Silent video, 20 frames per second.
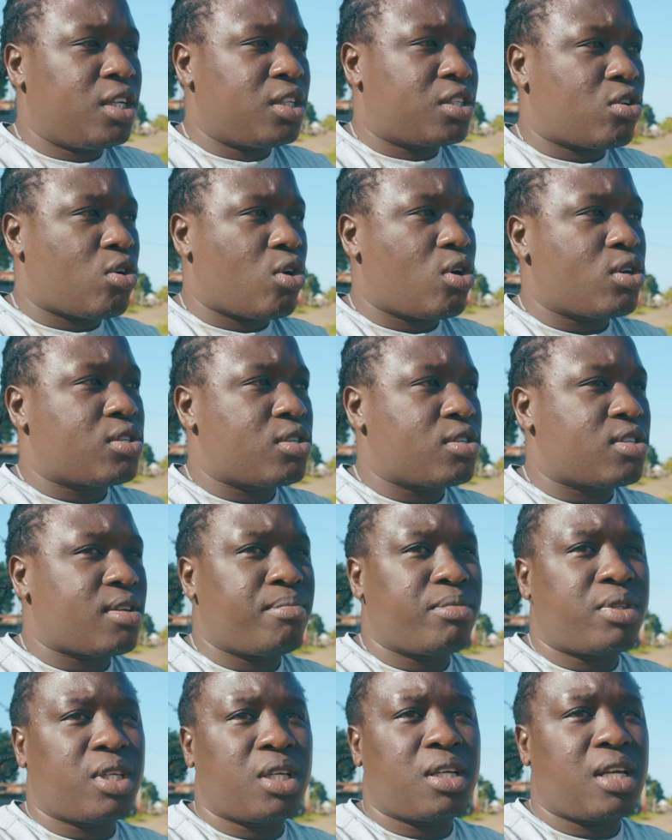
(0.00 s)
it costs
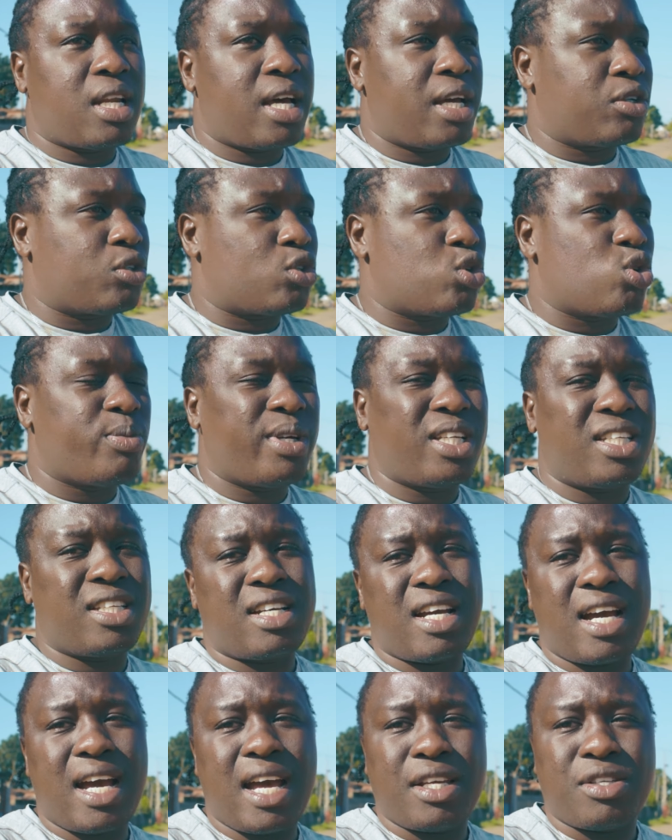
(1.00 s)
something like 2
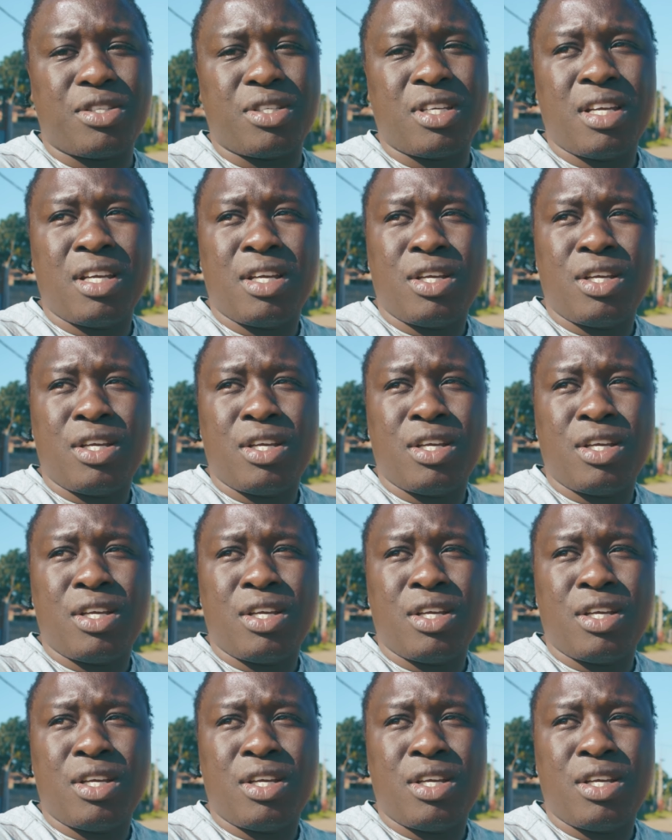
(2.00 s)
meticais.